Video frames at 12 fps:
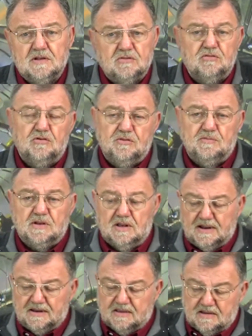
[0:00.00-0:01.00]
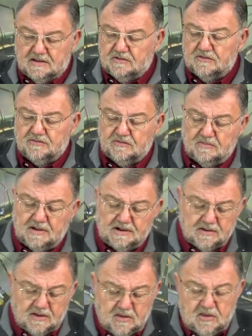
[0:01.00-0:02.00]
This small tripod which
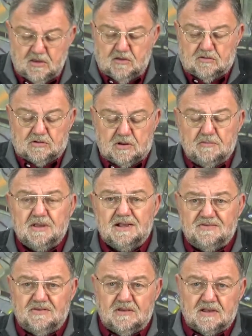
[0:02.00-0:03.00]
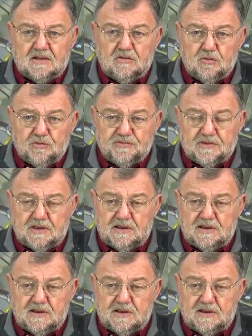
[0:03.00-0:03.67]
you have just seen is delivered with it,